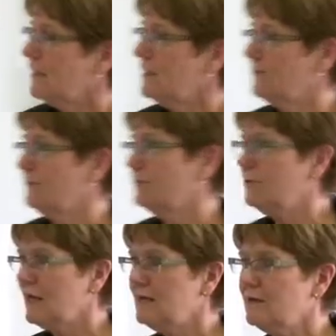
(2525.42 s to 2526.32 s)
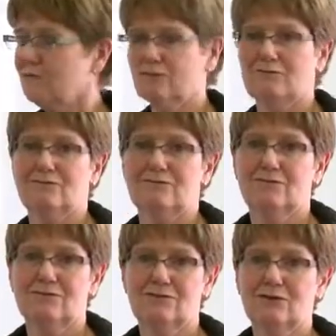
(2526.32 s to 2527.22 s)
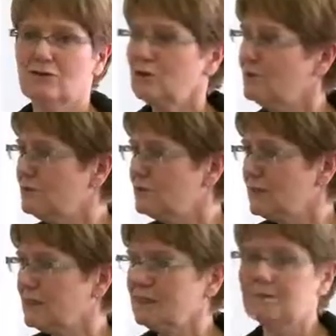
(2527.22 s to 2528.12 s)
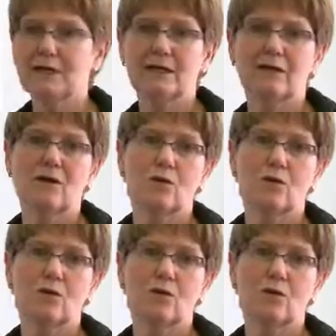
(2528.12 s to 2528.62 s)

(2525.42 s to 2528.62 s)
if any of you lose a little bit,